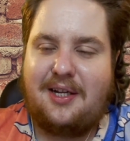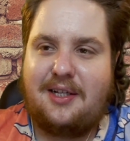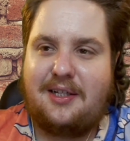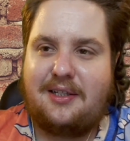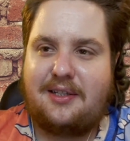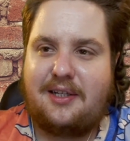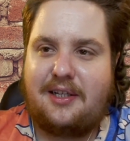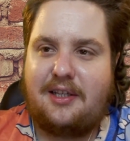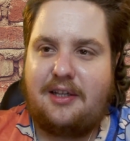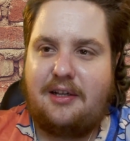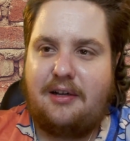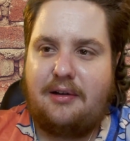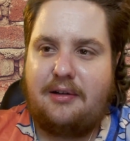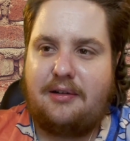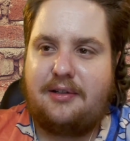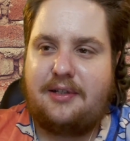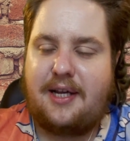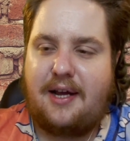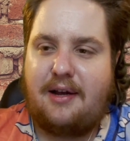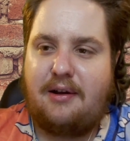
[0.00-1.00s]
It's like a little
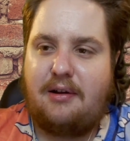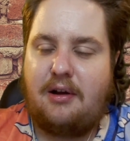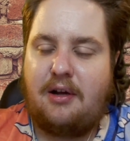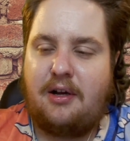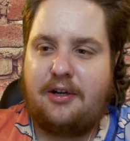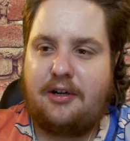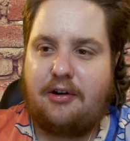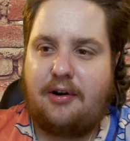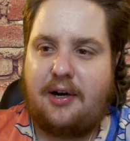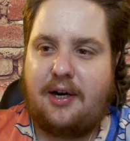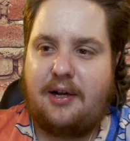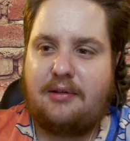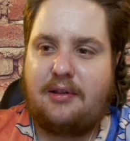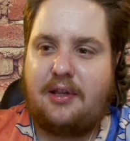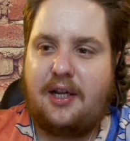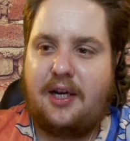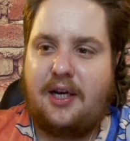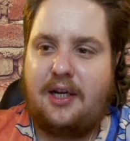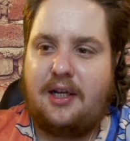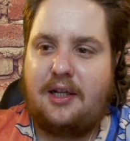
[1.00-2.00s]
down underground
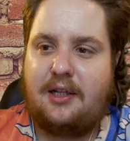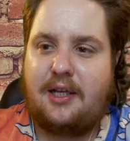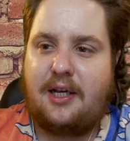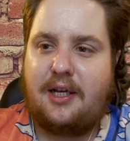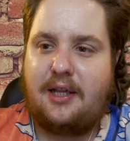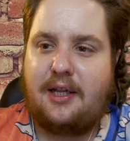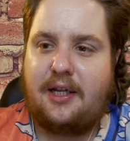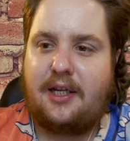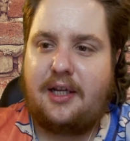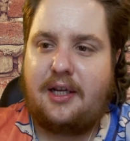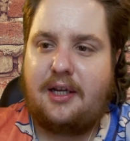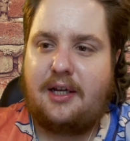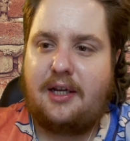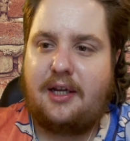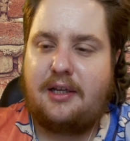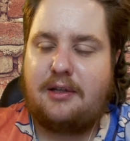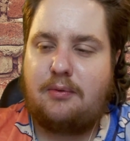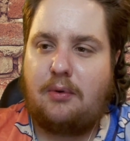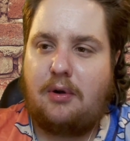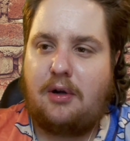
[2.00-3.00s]
thing that like, I
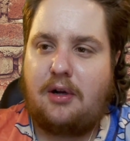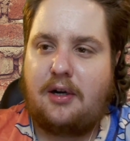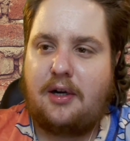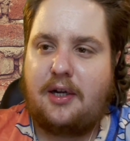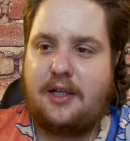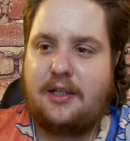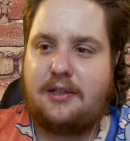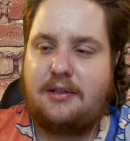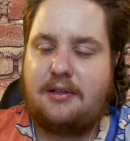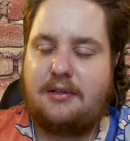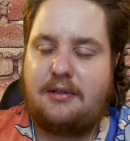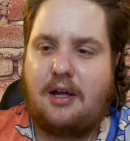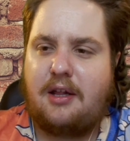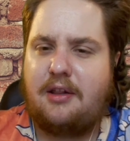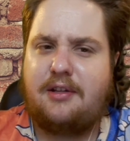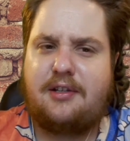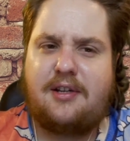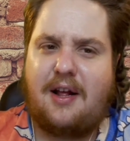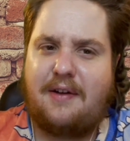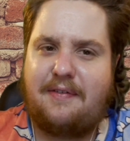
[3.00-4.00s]
guess water gets,
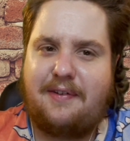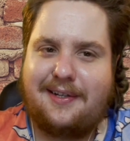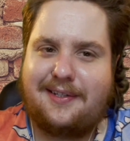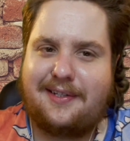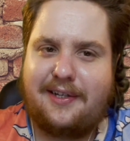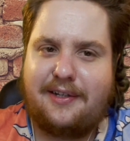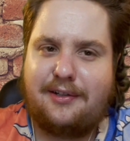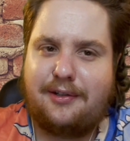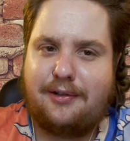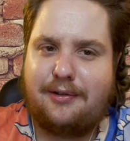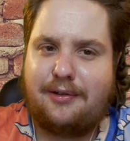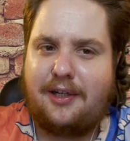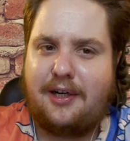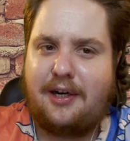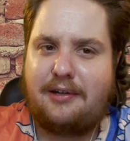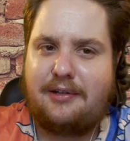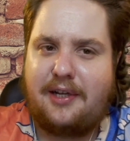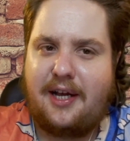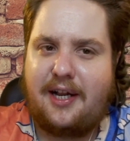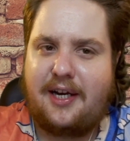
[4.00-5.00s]
stuff gets into, you
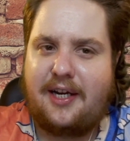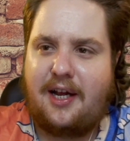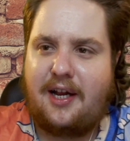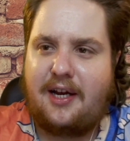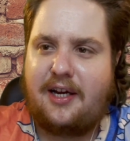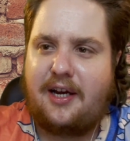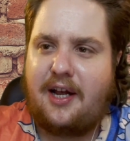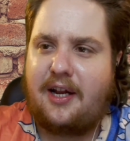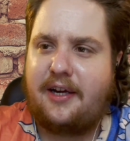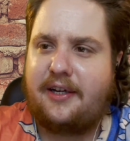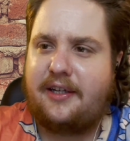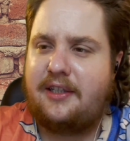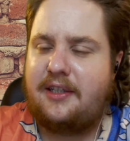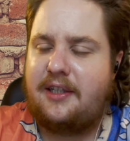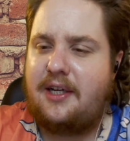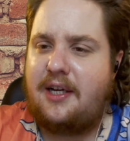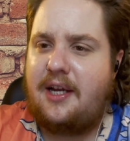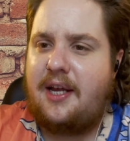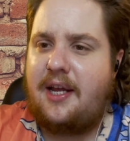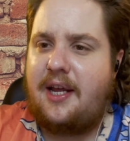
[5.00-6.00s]
know, yada, yada, yada.
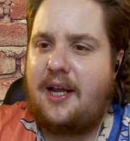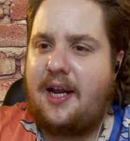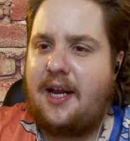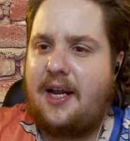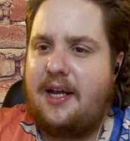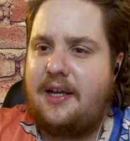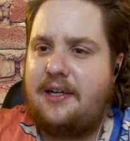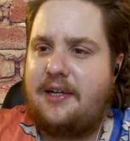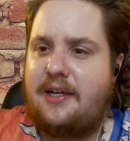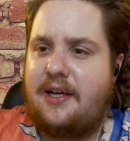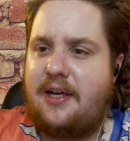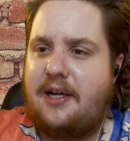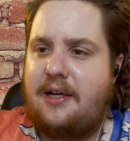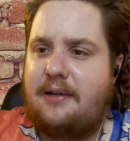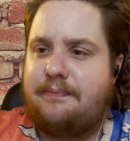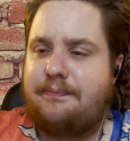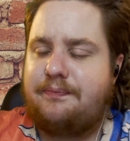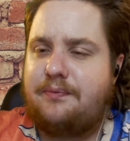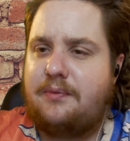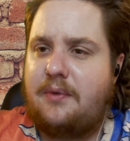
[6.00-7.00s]
And
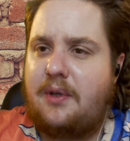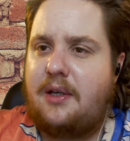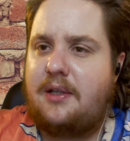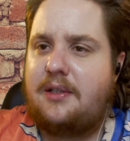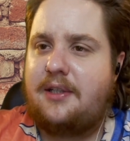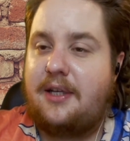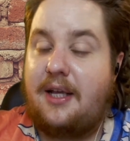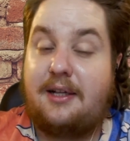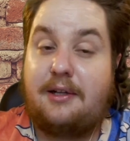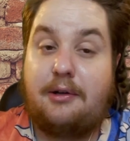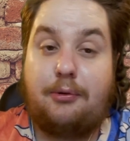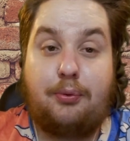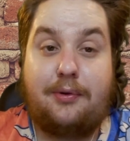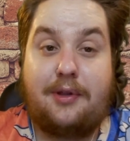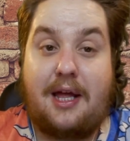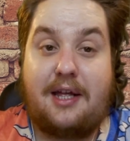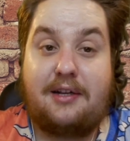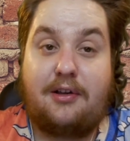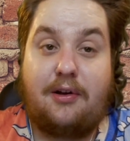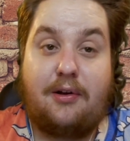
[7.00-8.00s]
see, that's what
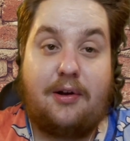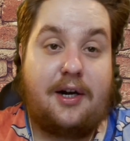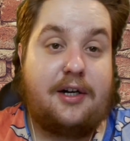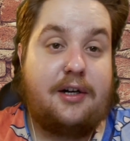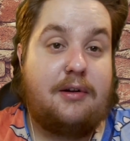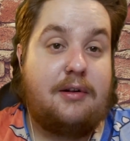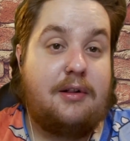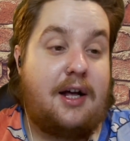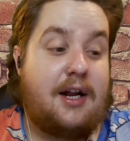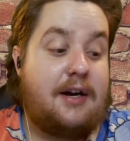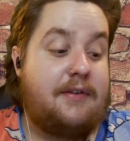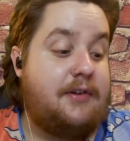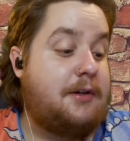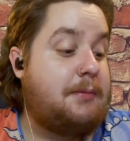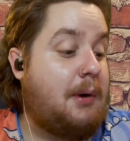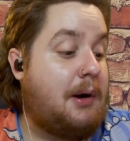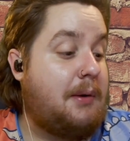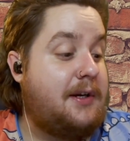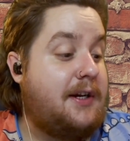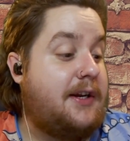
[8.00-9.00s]
that's called. I know a lot of
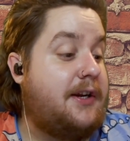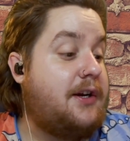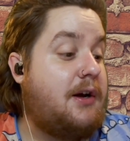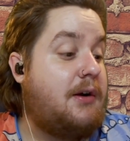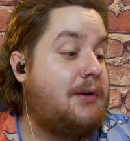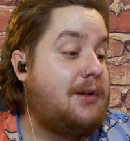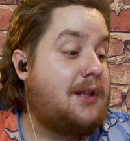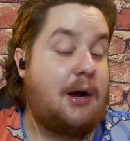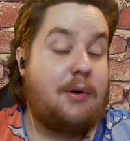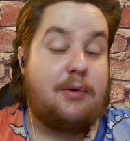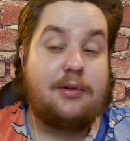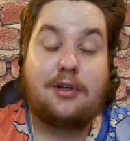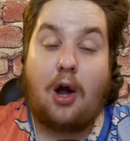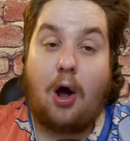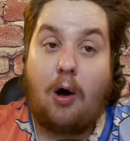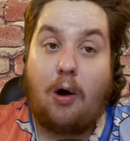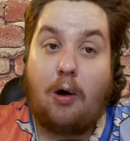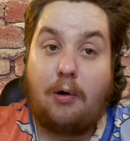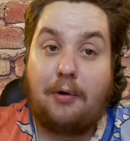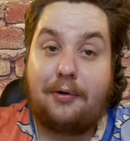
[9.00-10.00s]
you probably didn't know what that was
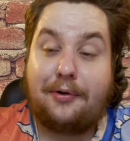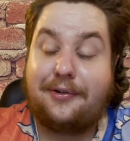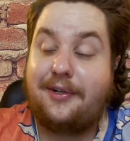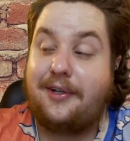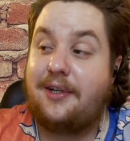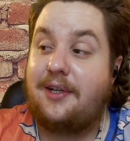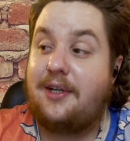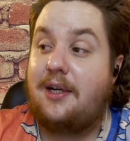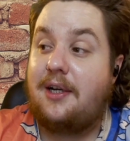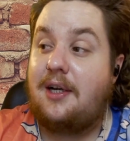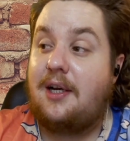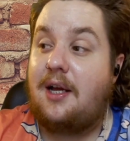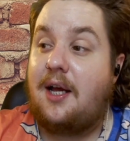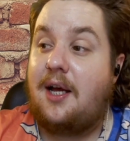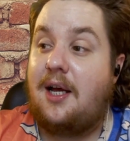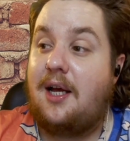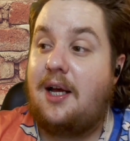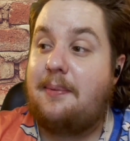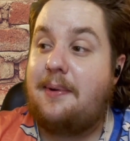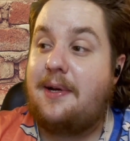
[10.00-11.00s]
called.
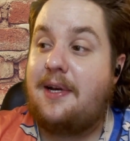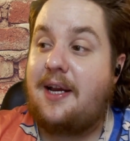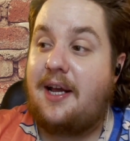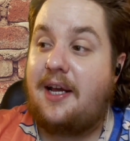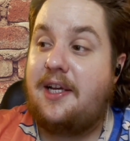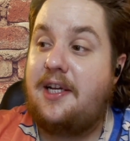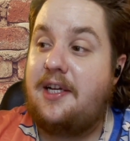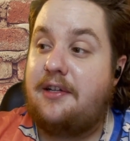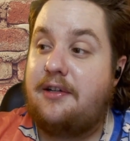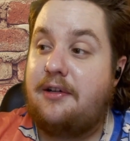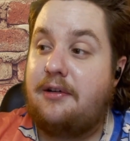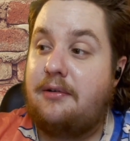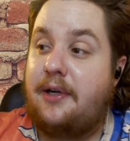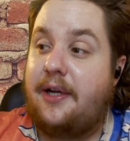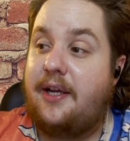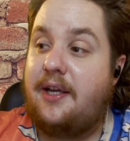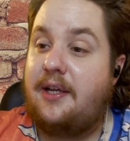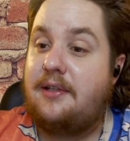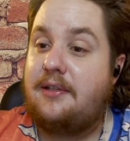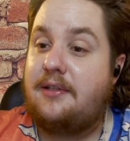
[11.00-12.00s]
But now you do.
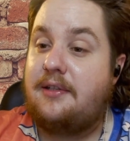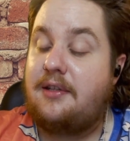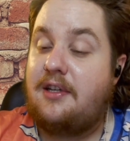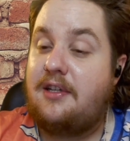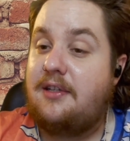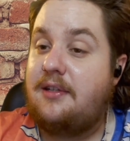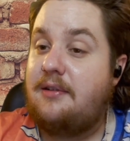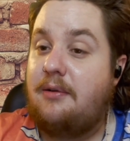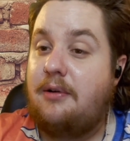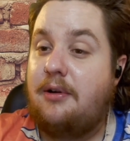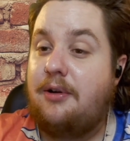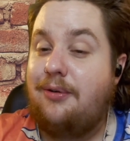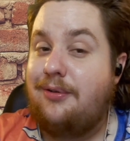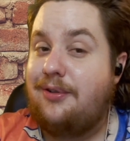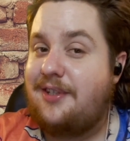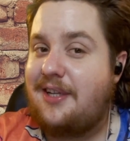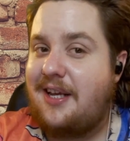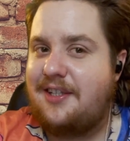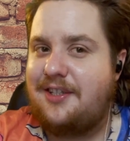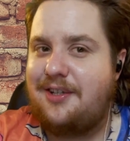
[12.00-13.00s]
And who
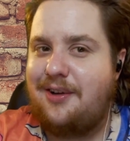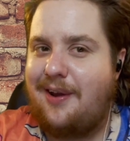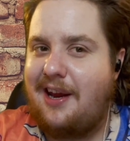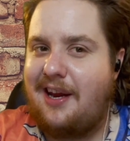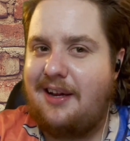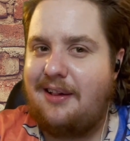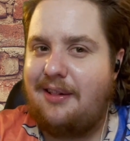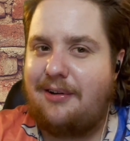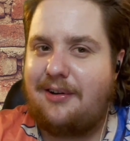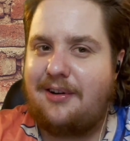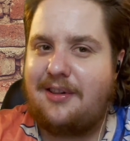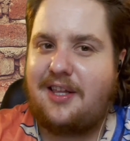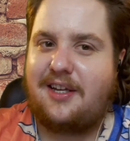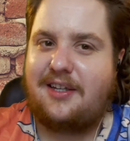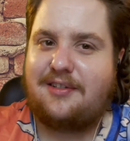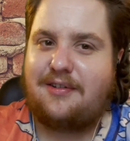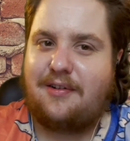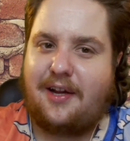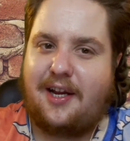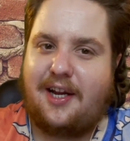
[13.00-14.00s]
says you can't learn
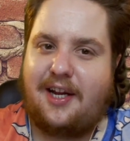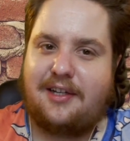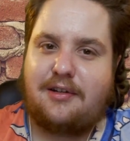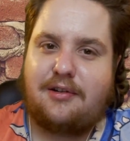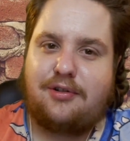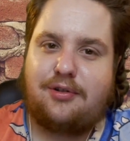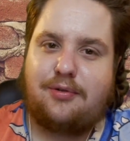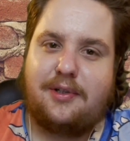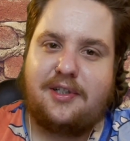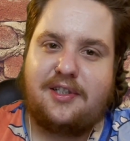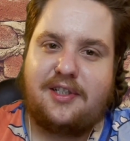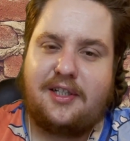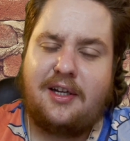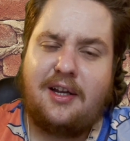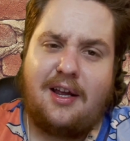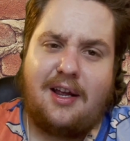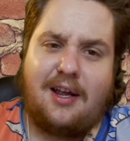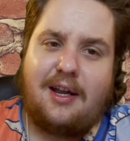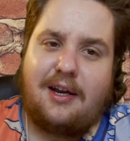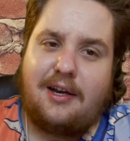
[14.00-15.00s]
things on Cancel Schweezy?
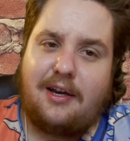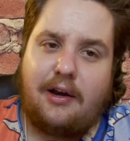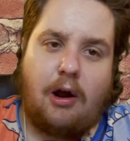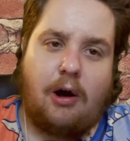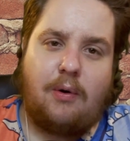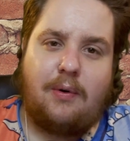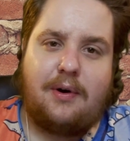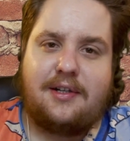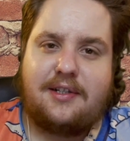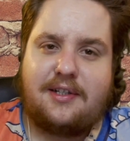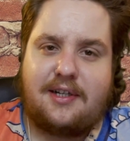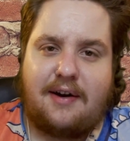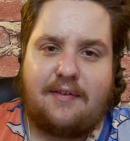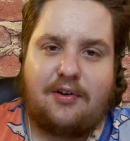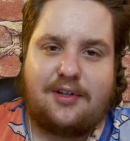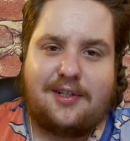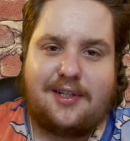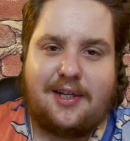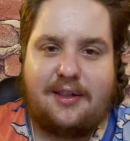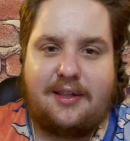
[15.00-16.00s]
No one has
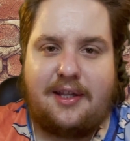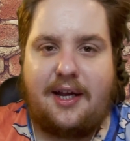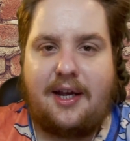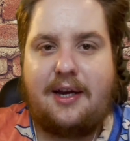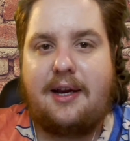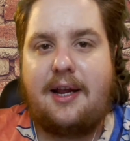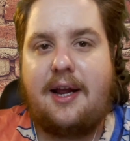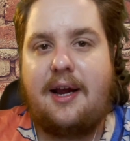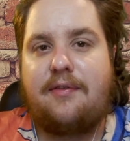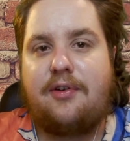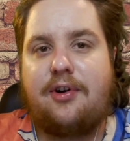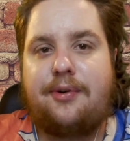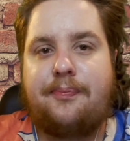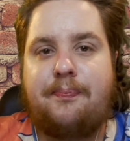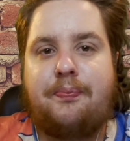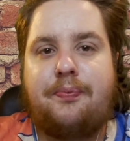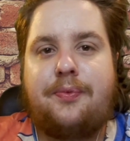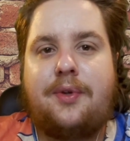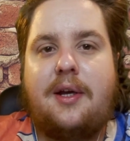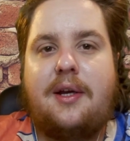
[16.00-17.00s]
ever said that, ever.
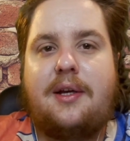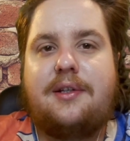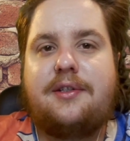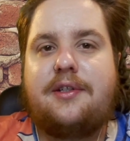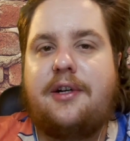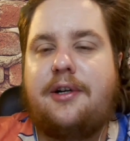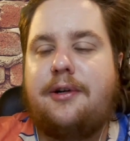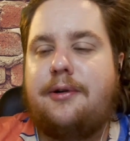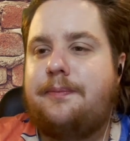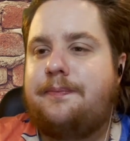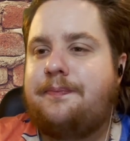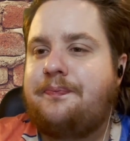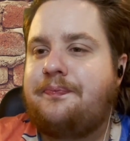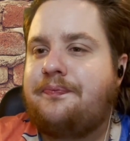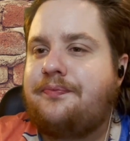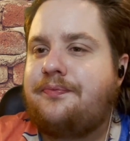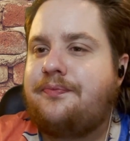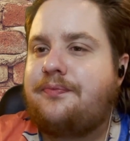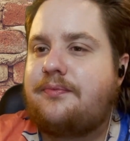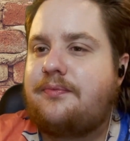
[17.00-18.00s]
Here's
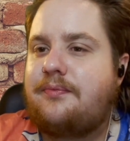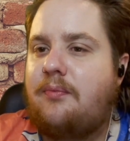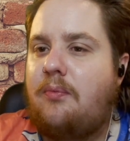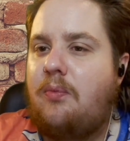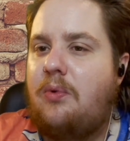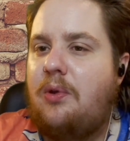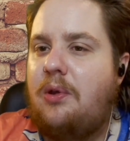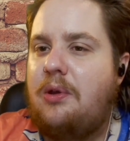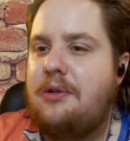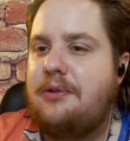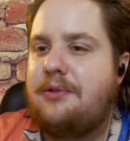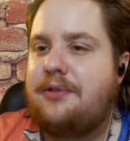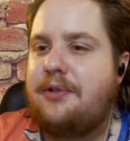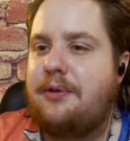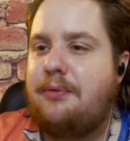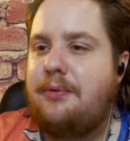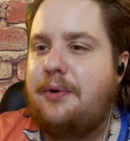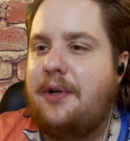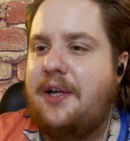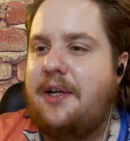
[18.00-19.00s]

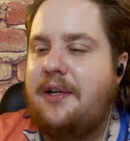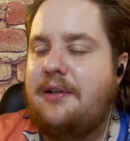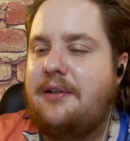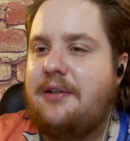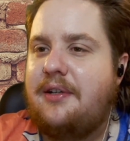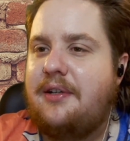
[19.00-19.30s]
the